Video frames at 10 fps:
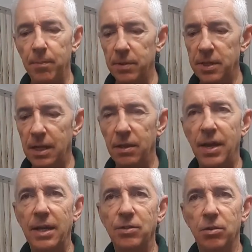
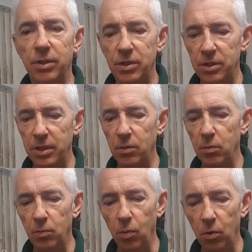10,000 grit steel
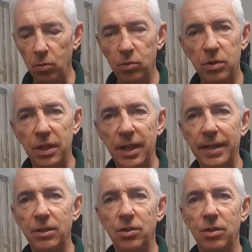wool,
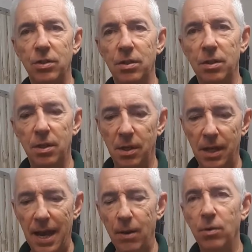denatured
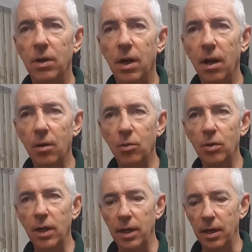
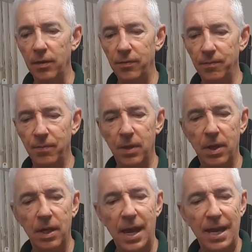alcohol,
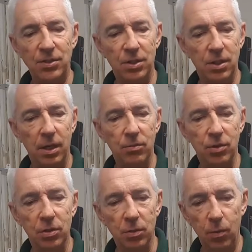acetone's a
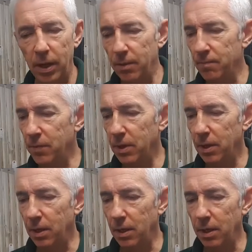good one,
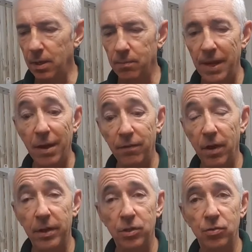nail
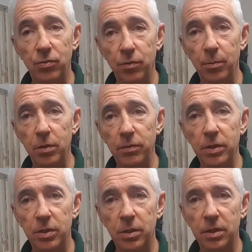varnish remover
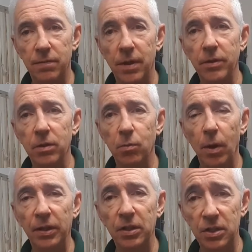is a very good
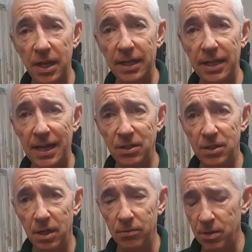one containing
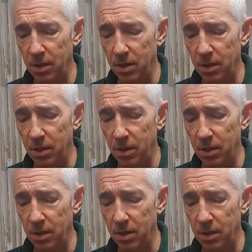acetone,